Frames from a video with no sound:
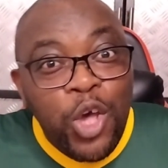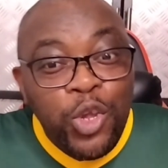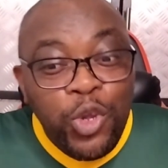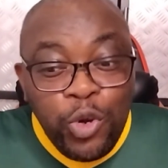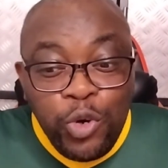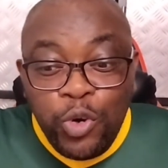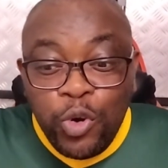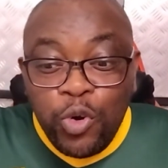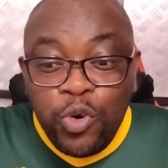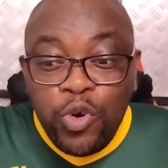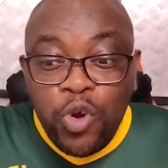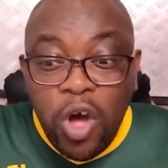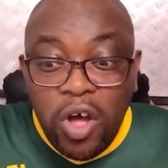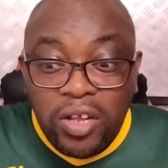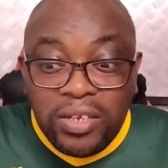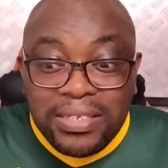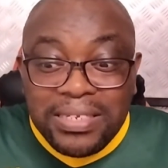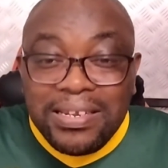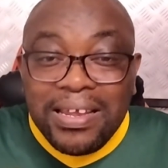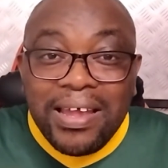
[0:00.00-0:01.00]
You do
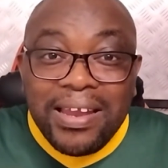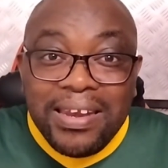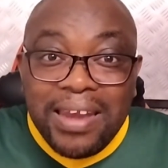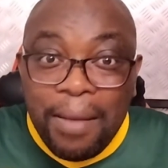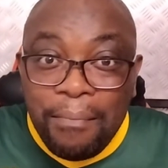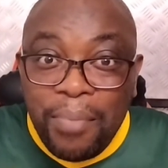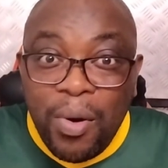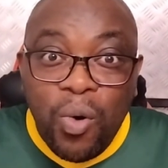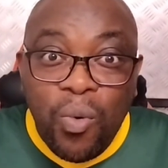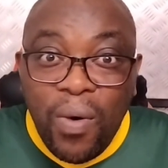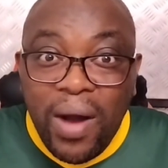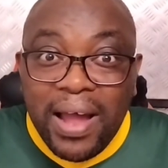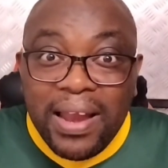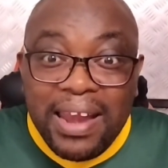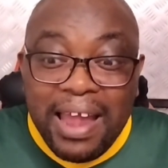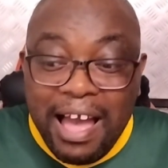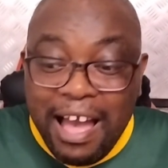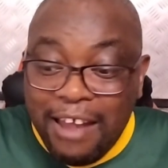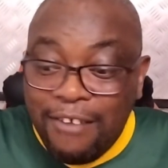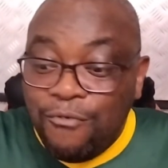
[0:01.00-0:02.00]
not, number
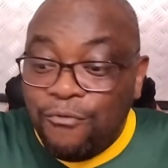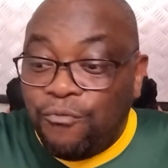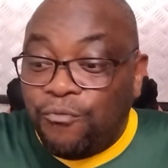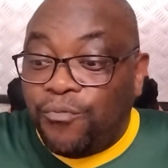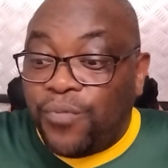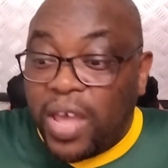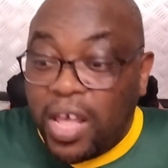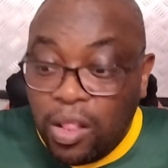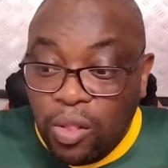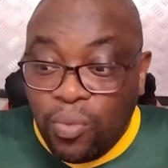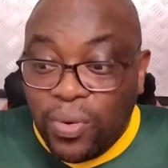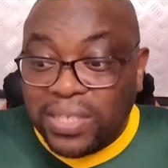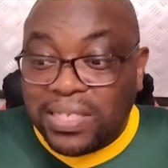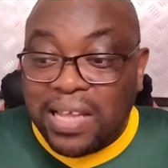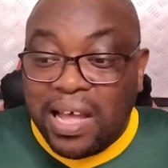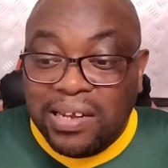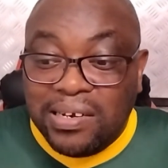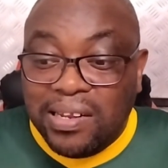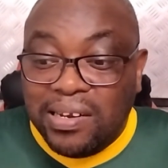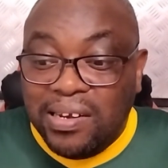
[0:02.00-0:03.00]
one, unveil
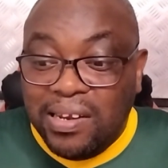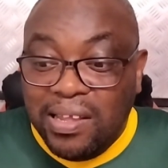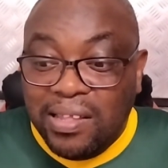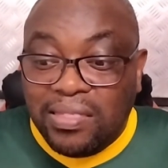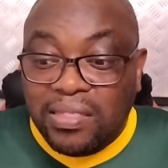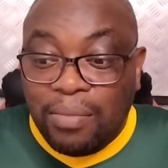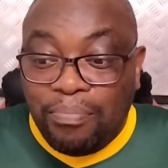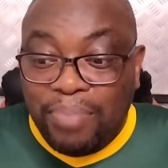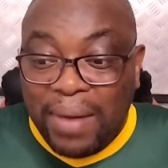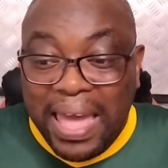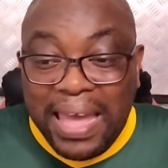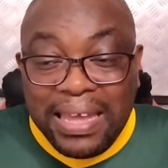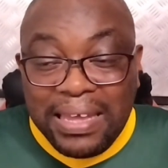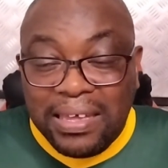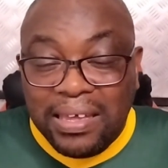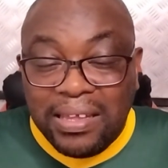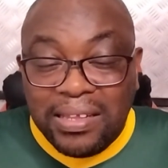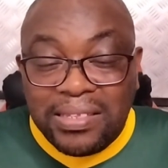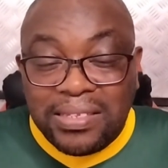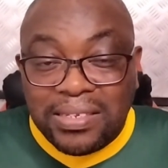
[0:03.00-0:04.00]
what's underneath the
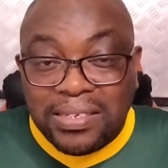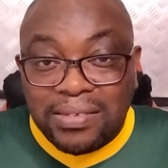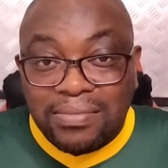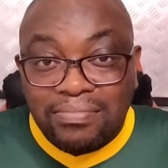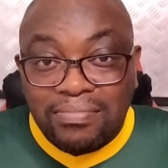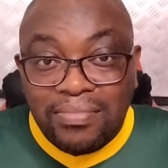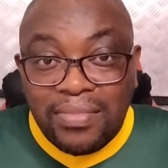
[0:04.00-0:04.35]
blanket.